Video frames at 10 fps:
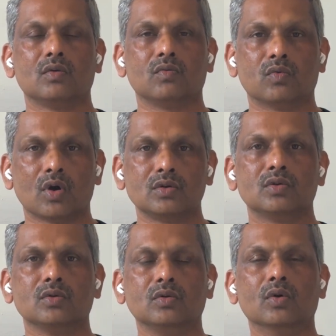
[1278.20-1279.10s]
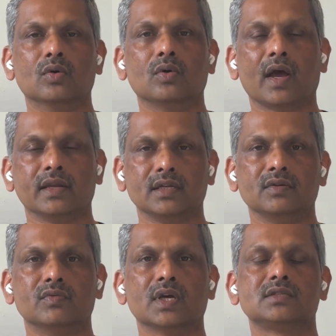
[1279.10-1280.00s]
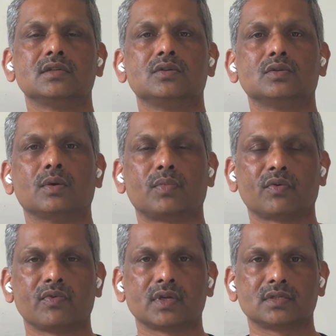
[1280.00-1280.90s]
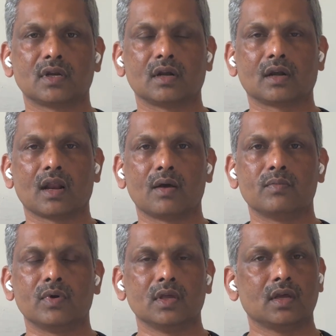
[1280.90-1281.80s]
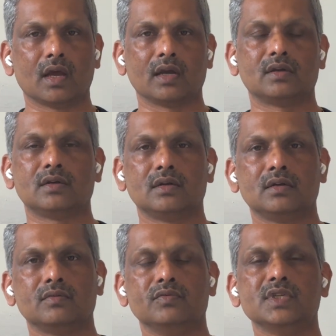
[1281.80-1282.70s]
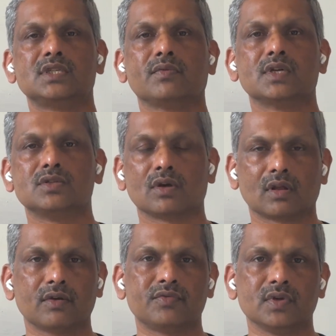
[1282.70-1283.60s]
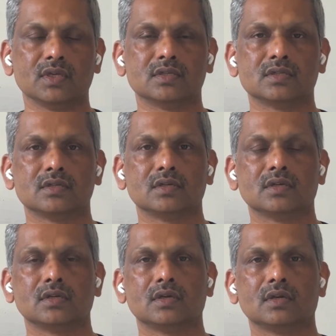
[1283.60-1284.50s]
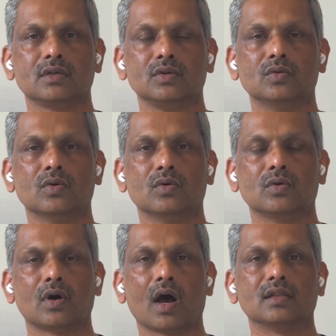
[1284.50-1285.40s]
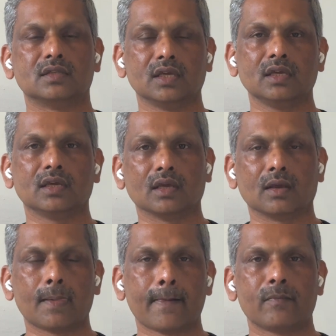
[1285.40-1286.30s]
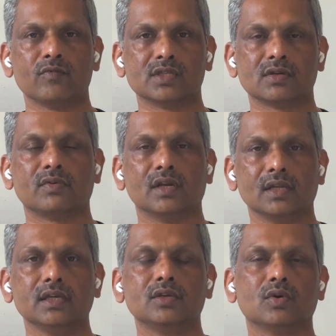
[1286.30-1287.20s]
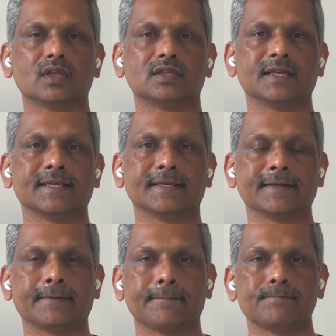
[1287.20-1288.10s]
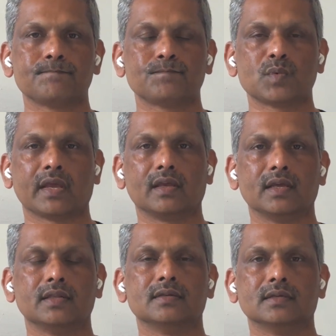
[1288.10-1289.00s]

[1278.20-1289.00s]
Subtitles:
want to go and invest into the professional club at whichever geographies you are thinking, whichever league you are thinking, again,